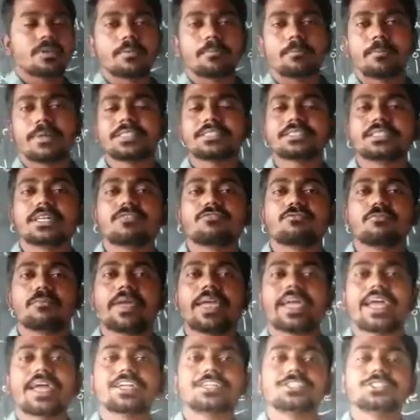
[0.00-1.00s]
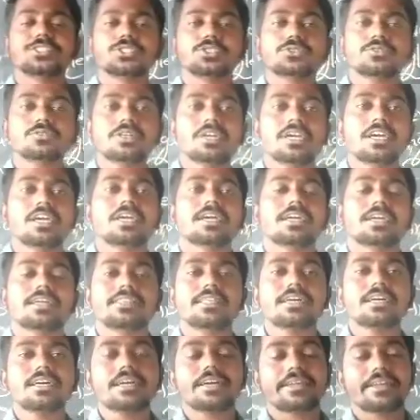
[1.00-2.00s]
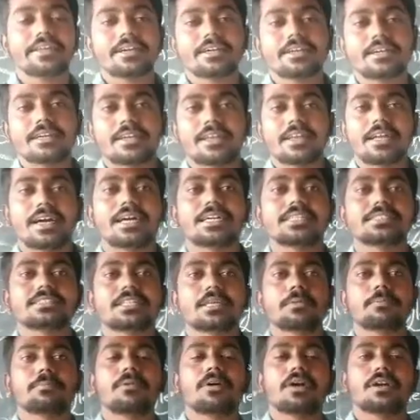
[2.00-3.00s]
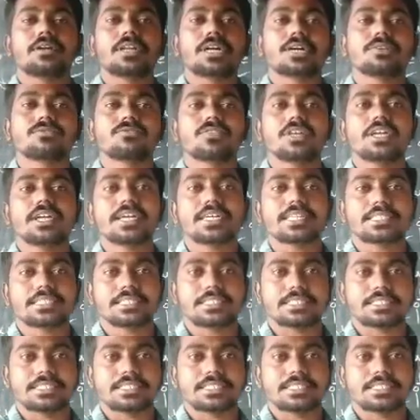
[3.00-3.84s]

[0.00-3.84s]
month of May and June in the northern part of the earth.